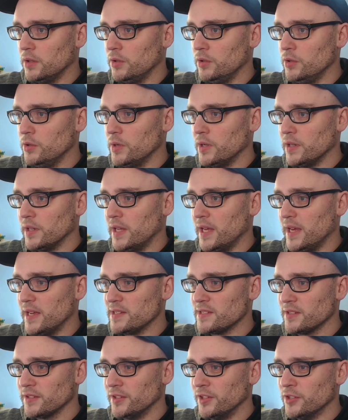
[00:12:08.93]
You can
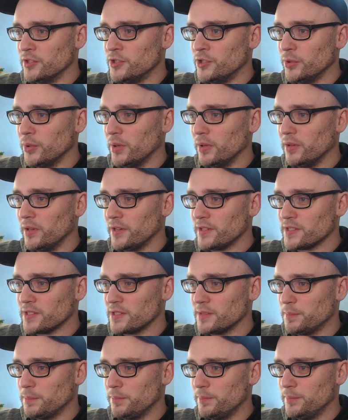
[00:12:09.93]
cancel your
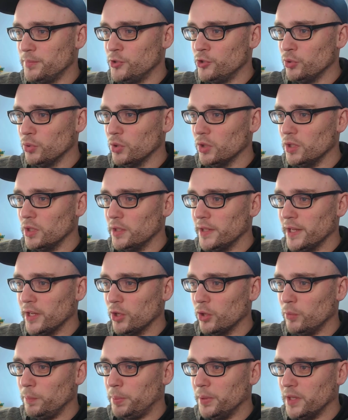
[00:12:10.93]

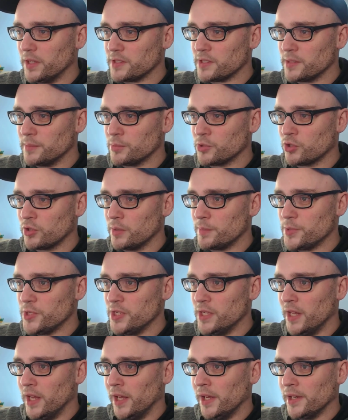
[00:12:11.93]
Duolingo Plus
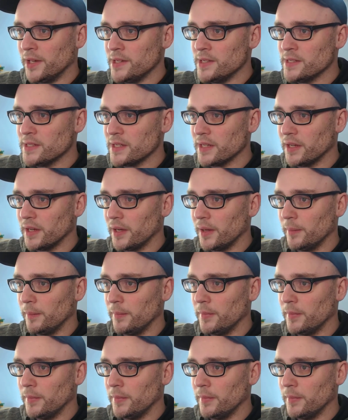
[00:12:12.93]
subscription anytime.